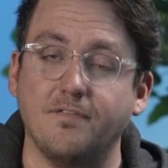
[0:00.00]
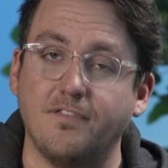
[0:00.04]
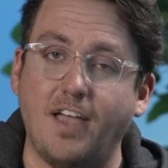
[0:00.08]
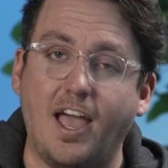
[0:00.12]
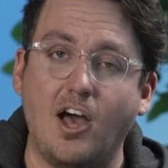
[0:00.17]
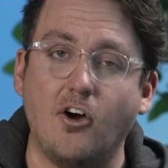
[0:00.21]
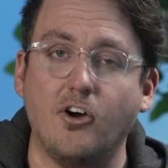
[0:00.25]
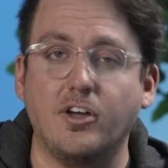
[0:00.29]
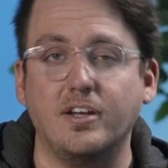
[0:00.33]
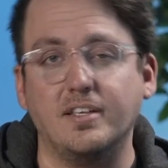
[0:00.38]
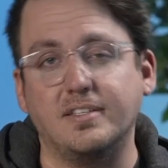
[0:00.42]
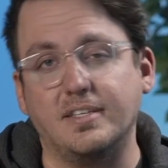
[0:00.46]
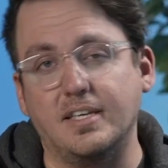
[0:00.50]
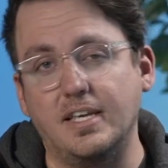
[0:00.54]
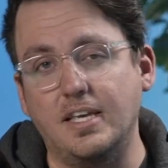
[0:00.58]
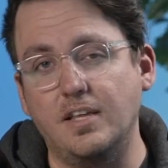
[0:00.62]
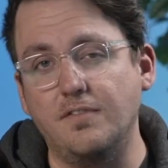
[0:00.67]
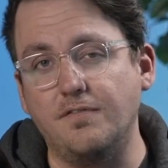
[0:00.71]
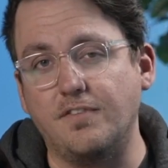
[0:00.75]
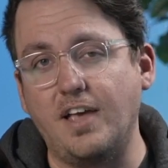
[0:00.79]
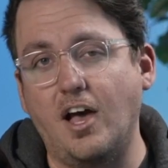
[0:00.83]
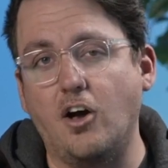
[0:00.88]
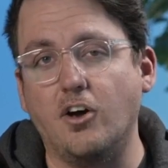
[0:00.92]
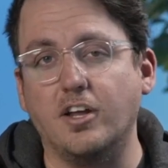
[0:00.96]
valid? Is it
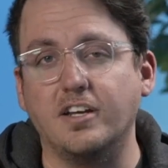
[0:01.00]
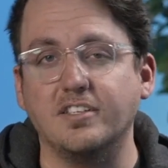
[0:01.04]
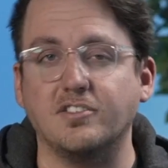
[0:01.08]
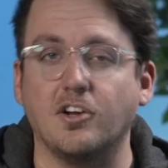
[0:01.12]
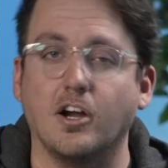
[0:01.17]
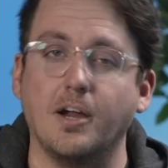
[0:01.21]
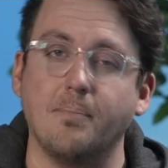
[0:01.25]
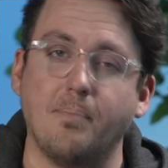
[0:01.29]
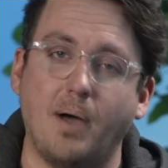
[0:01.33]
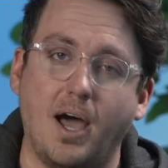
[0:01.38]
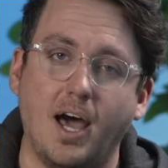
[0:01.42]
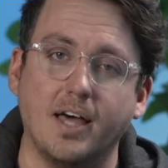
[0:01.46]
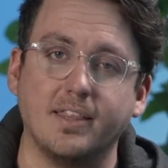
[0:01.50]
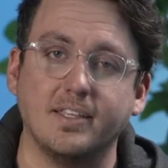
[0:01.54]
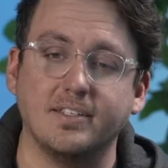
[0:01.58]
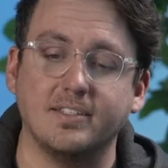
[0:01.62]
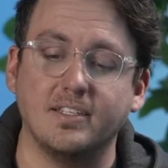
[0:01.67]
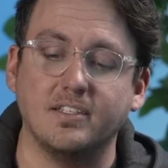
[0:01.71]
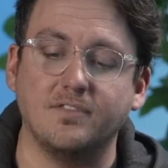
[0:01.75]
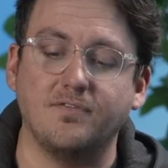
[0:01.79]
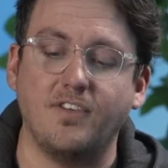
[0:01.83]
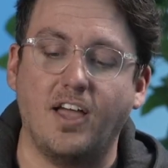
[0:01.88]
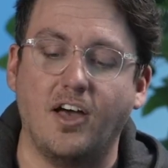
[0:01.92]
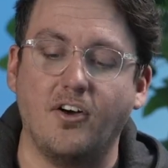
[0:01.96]
invalid? Is our
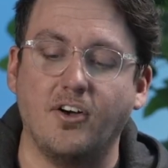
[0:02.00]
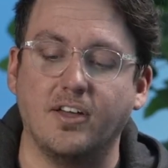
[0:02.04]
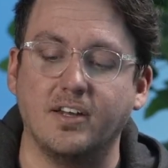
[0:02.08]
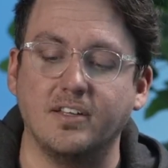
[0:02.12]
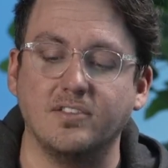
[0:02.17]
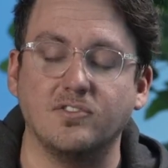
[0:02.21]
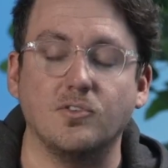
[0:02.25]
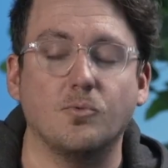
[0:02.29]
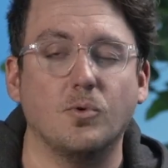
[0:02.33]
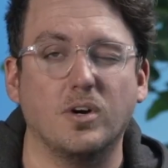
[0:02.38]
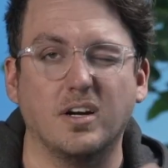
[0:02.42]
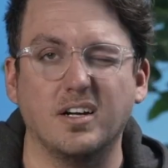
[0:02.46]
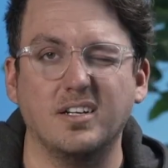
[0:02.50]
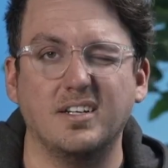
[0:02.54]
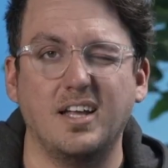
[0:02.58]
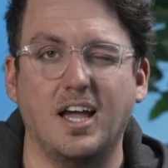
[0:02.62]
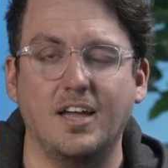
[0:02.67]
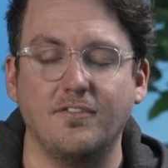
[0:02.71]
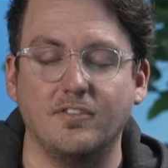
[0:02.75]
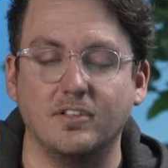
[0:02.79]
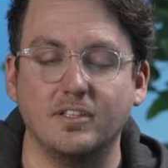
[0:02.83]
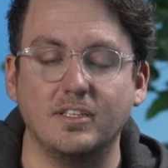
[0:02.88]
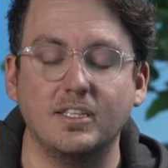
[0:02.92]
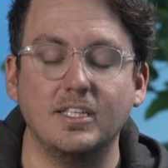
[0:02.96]
hypothesis valid? And so we're going to
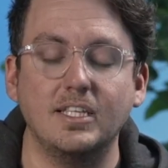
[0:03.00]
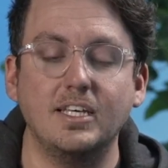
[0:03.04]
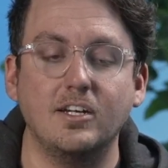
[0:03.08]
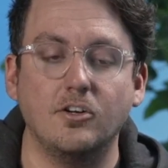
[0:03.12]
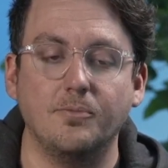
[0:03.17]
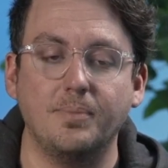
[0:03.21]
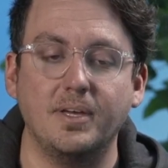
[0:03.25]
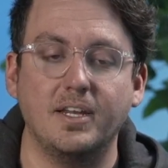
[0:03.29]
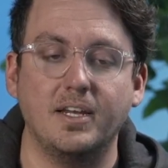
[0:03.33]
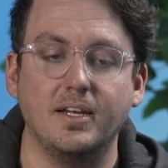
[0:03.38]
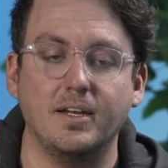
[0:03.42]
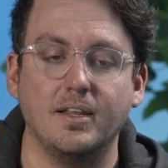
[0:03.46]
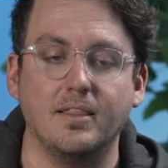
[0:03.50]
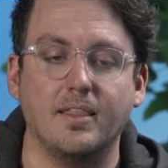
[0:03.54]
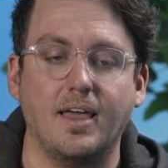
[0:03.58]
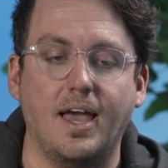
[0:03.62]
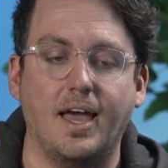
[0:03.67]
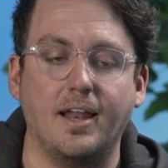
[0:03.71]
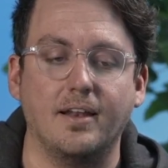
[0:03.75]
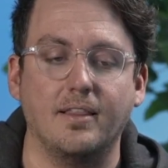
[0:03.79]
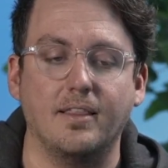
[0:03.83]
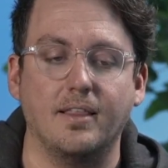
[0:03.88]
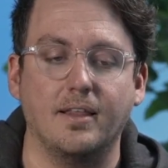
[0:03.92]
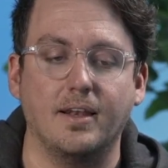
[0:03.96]
dive a little bit into
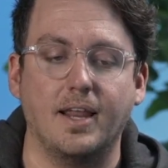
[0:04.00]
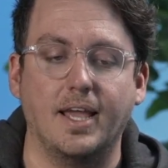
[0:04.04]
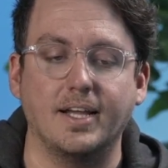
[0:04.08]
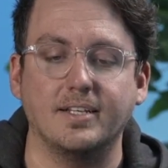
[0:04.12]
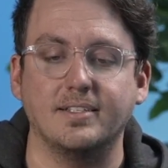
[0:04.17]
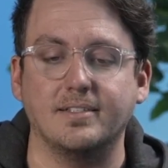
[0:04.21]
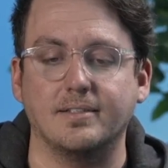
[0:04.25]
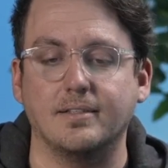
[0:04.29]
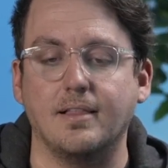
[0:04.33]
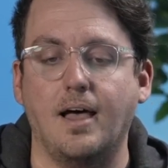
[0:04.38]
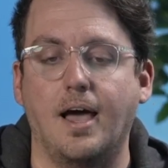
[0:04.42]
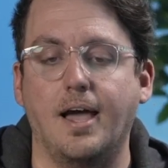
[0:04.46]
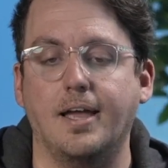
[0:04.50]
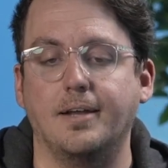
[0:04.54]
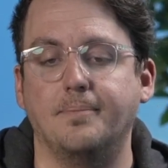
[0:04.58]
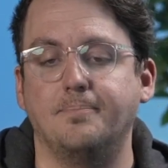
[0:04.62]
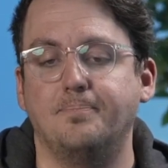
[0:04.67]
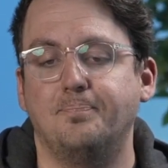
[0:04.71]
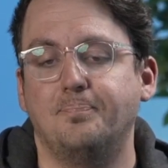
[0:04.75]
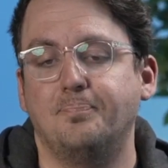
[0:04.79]
that in the next slide.